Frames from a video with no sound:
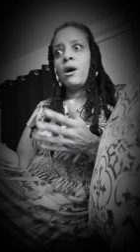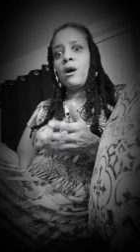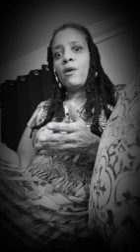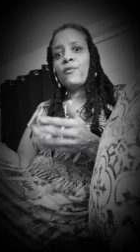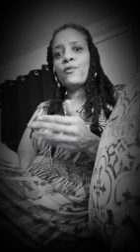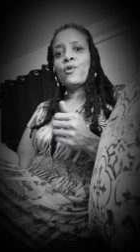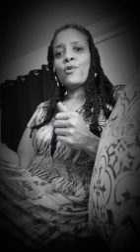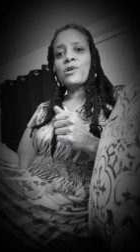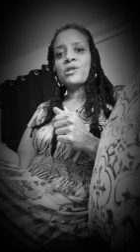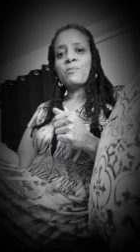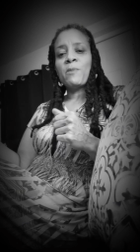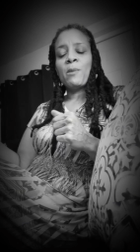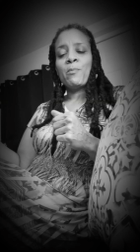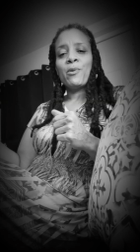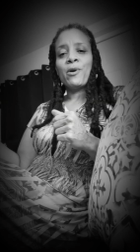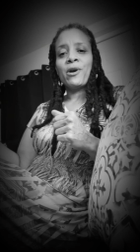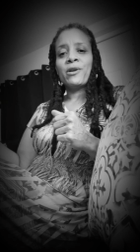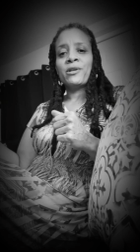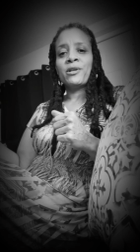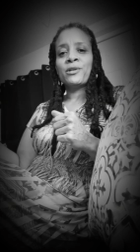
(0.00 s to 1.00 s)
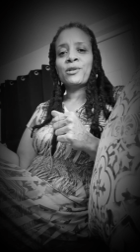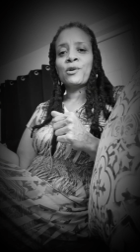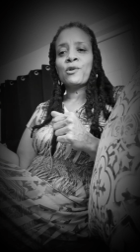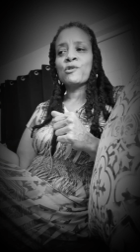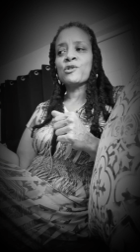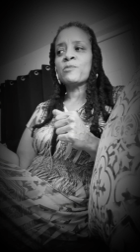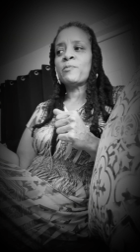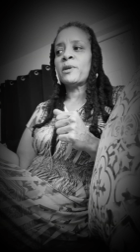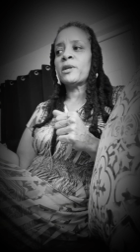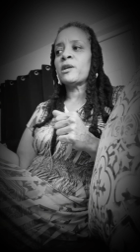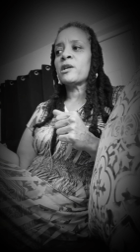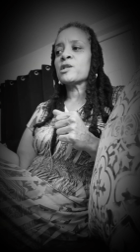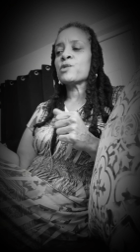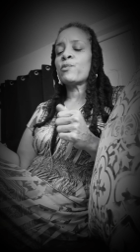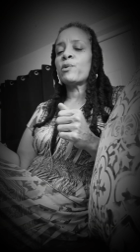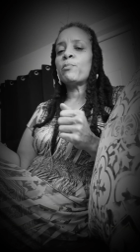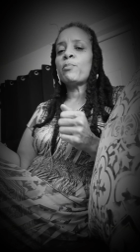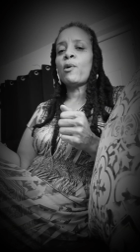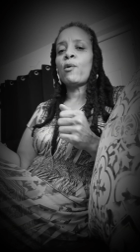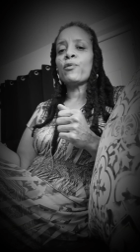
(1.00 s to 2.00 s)
Of course my partner knows
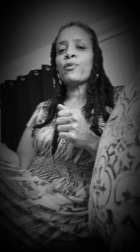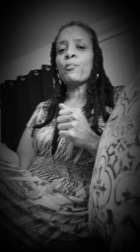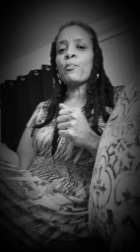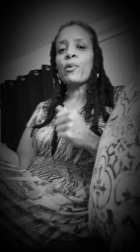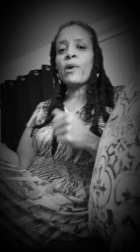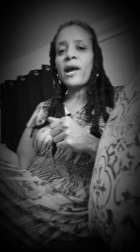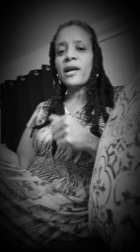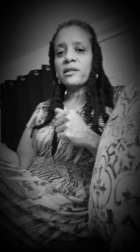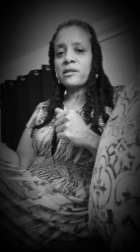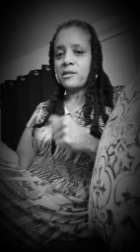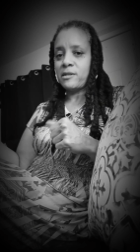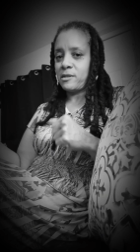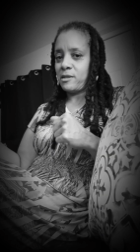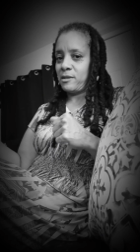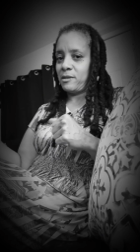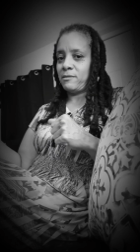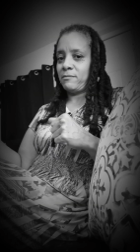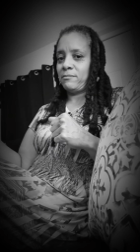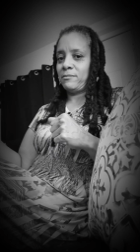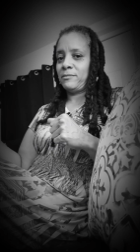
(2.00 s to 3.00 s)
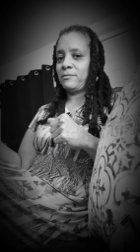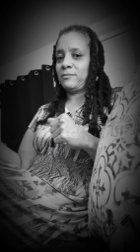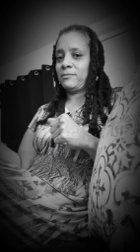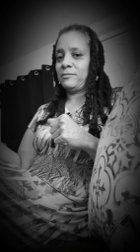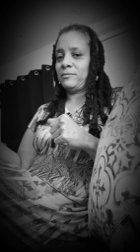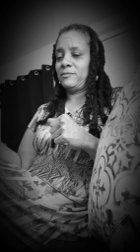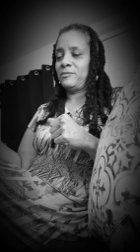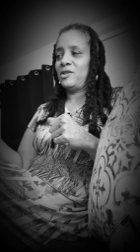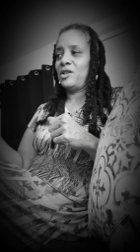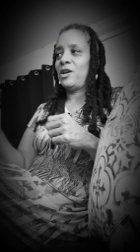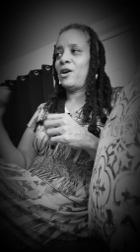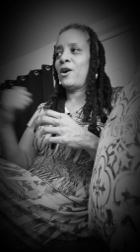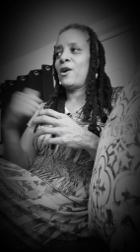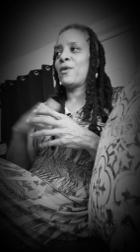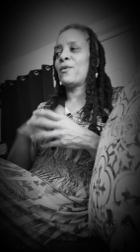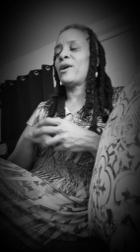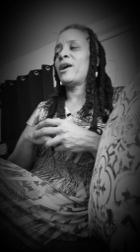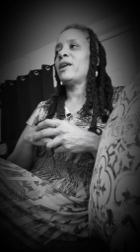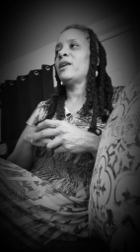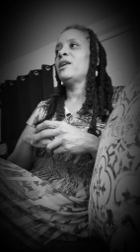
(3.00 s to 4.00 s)
because we both practice it.
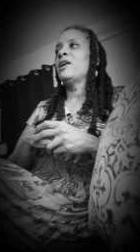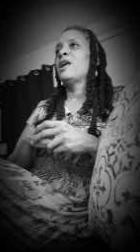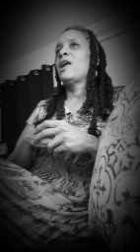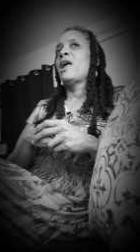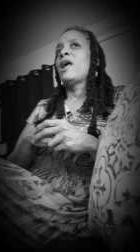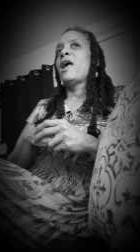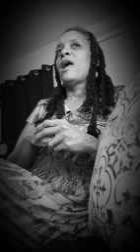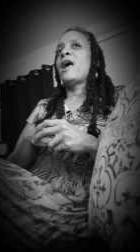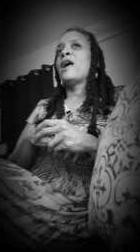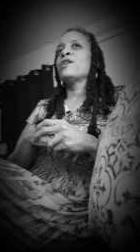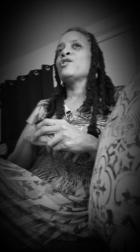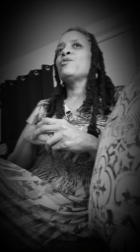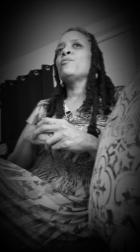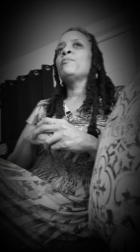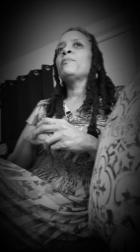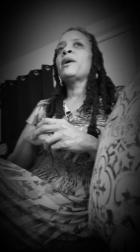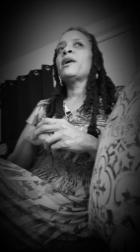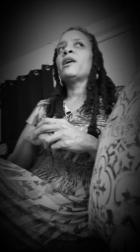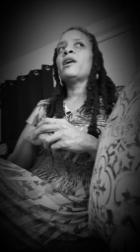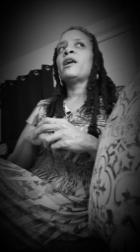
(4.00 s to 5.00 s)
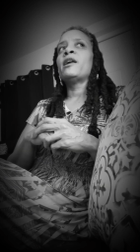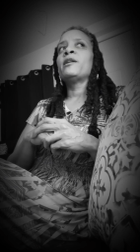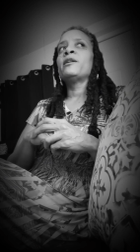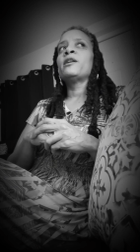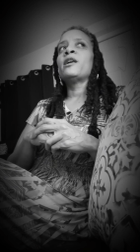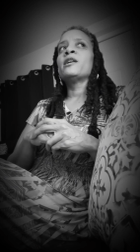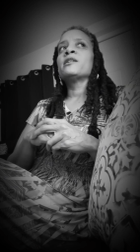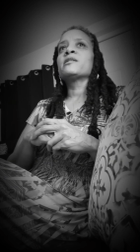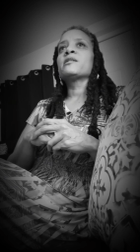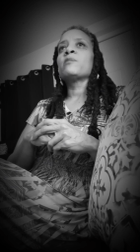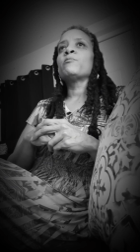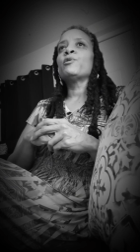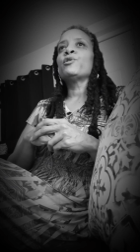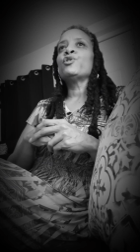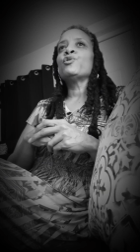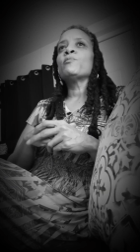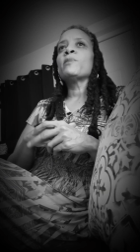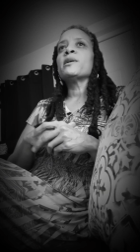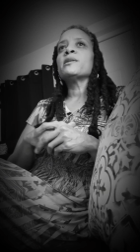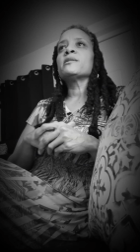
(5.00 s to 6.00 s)
All right. And you may, and some of
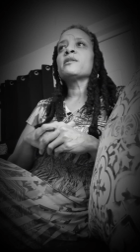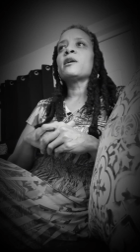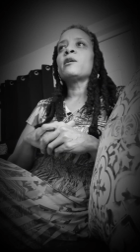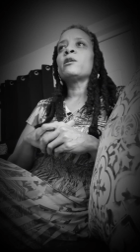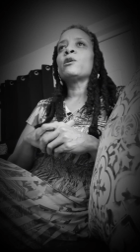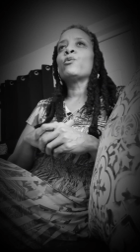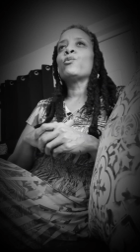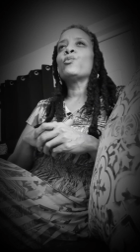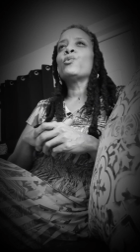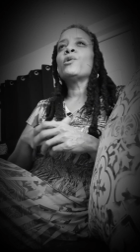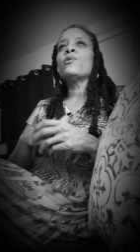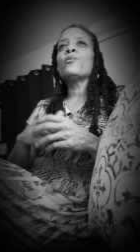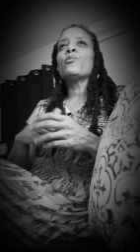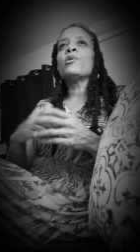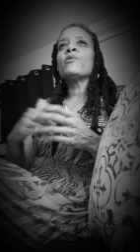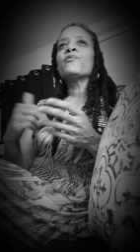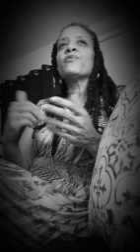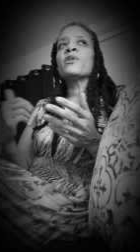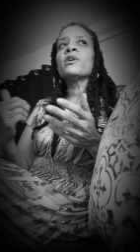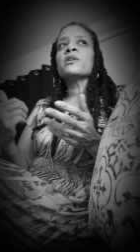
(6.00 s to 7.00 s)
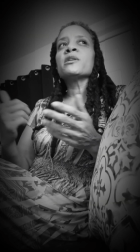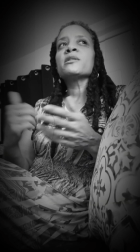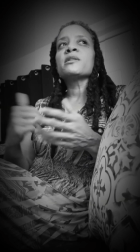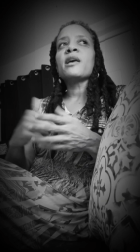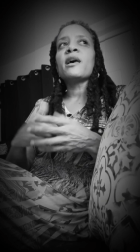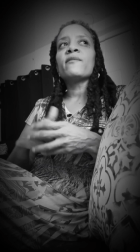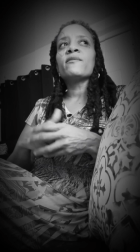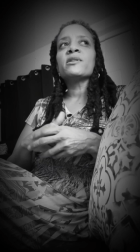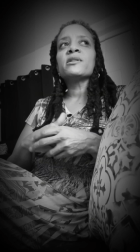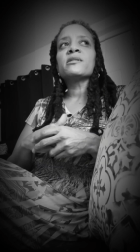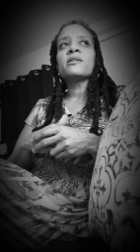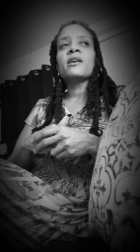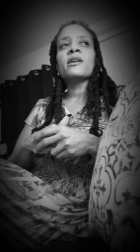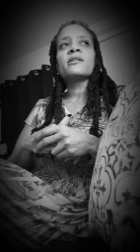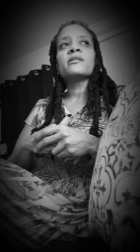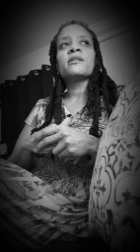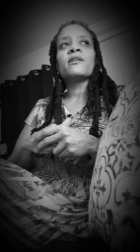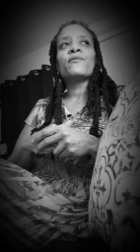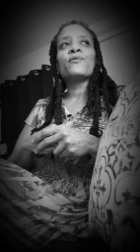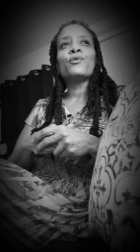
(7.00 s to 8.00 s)
you may say that what fun is having
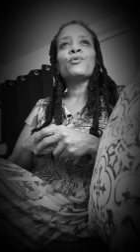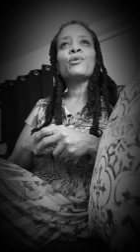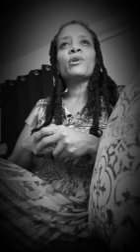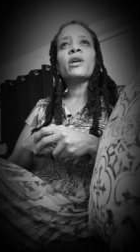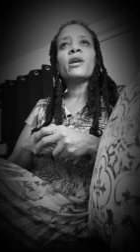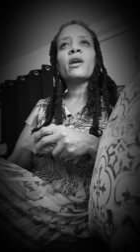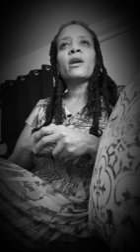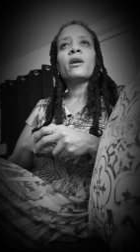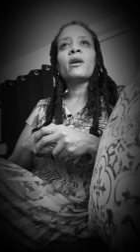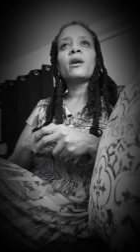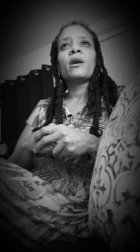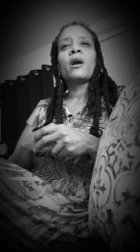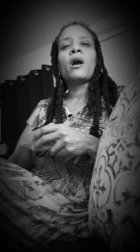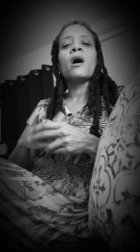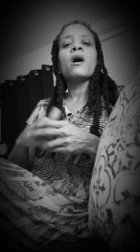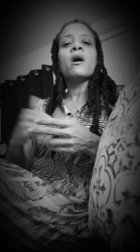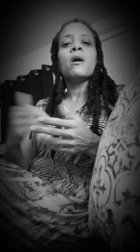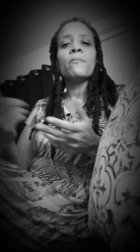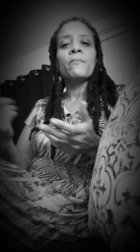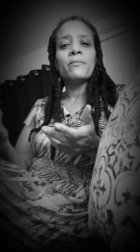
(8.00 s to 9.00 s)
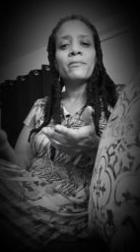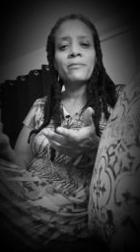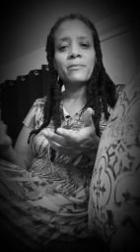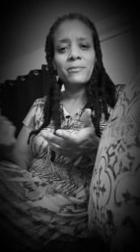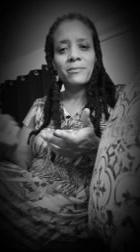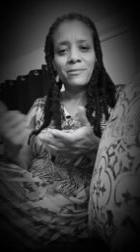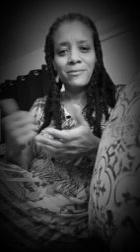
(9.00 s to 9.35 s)
sex if you can't come?